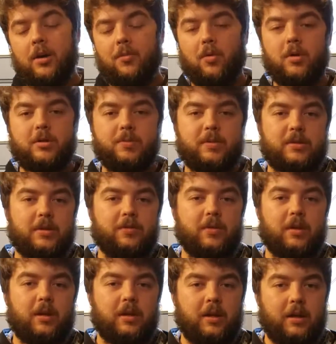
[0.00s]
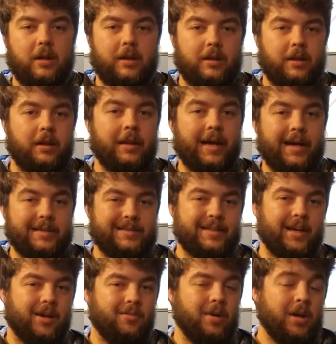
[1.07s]
more specifically than I did last
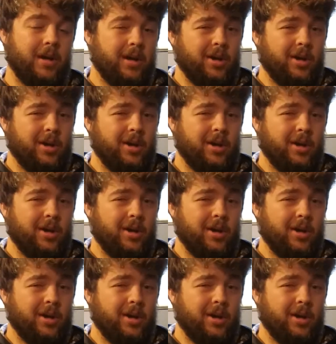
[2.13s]
time.